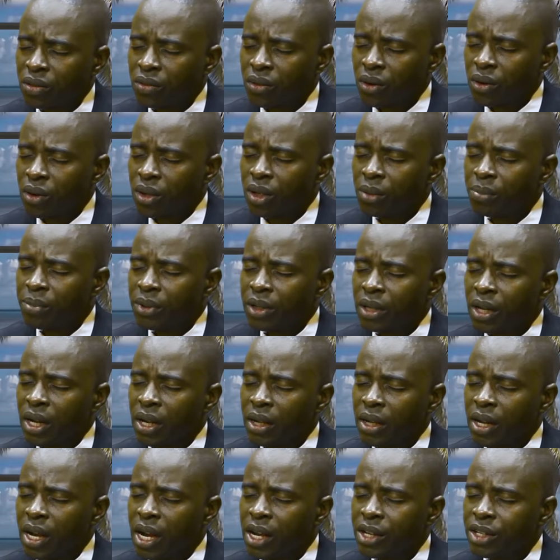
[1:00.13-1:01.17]
for keeping
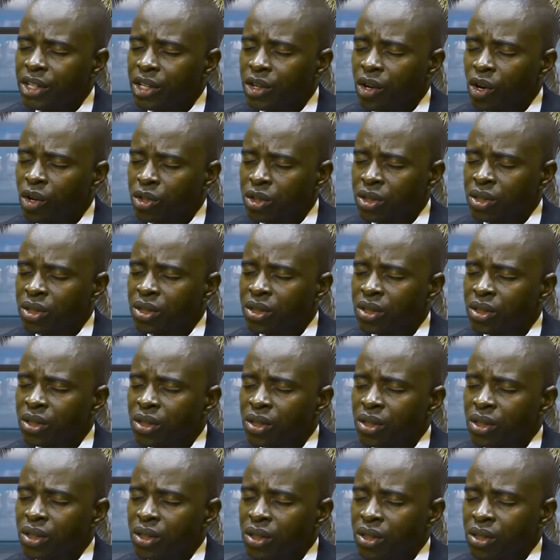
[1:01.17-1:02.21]
and guiding us
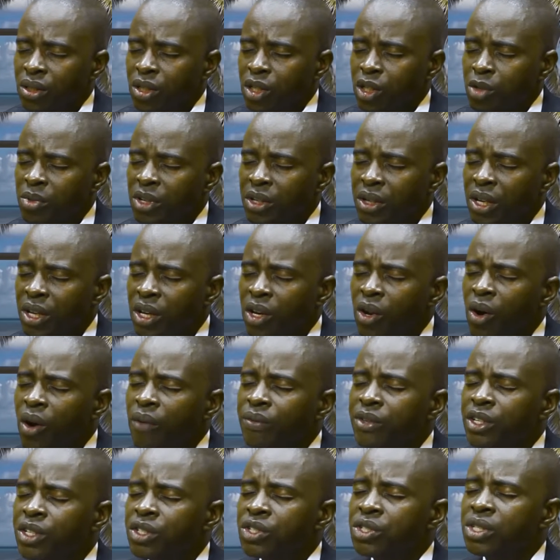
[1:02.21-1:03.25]
since the beginning
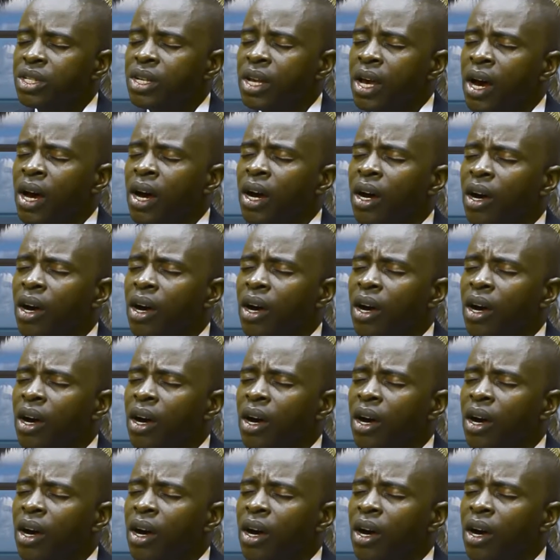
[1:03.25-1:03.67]
of this year